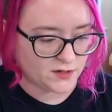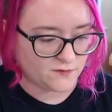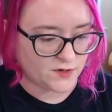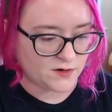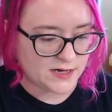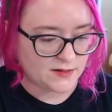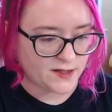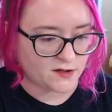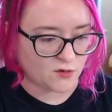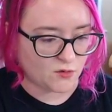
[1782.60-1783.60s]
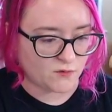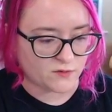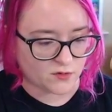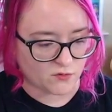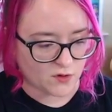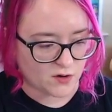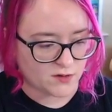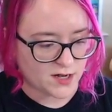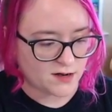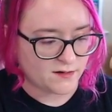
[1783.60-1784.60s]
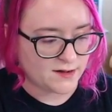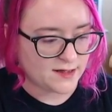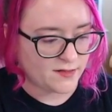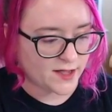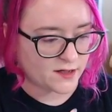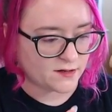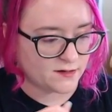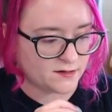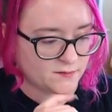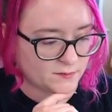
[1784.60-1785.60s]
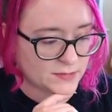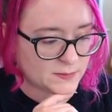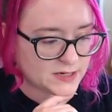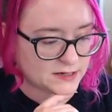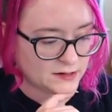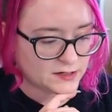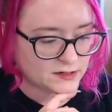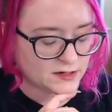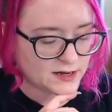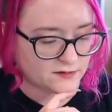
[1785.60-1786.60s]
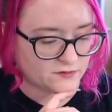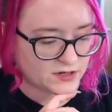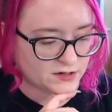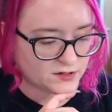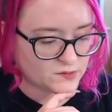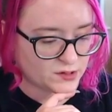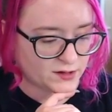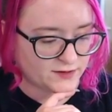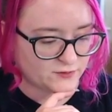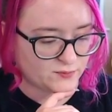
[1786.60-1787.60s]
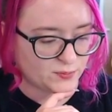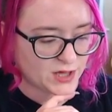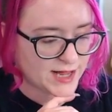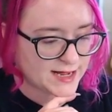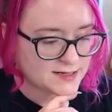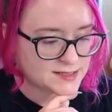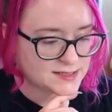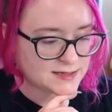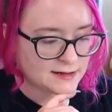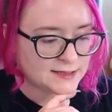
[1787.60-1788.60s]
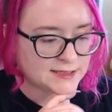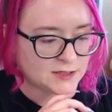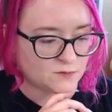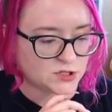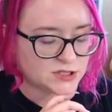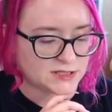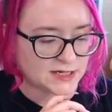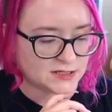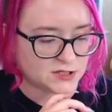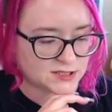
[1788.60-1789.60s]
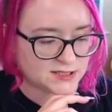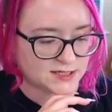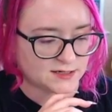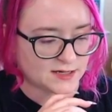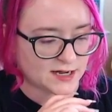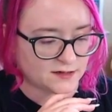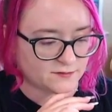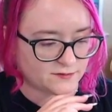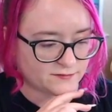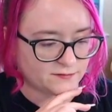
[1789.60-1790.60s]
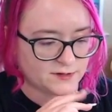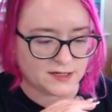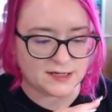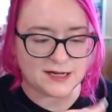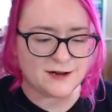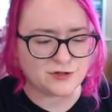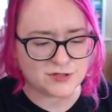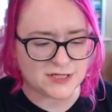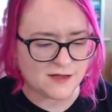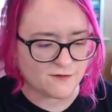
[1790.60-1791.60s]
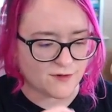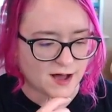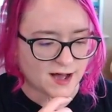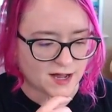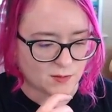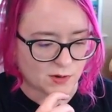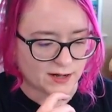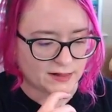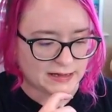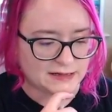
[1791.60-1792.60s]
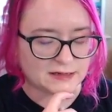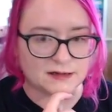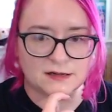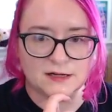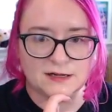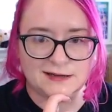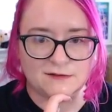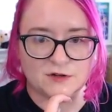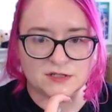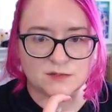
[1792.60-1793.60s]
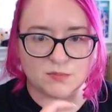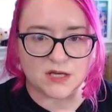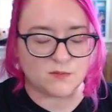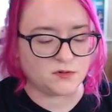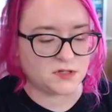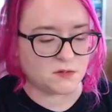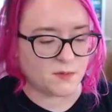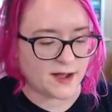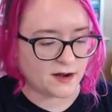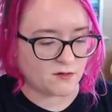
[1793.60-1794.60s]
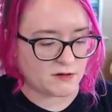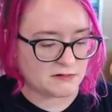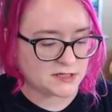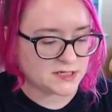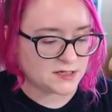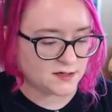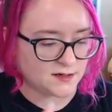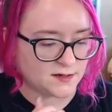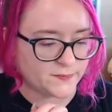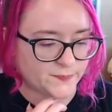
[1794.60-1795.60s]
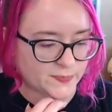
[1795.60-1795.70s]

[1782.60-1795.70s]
very like overgrown area, like maybe in kind of an area with a lot of plants, which is interesting, kind of an interesting vibe. I like it. You've got some people in the background here.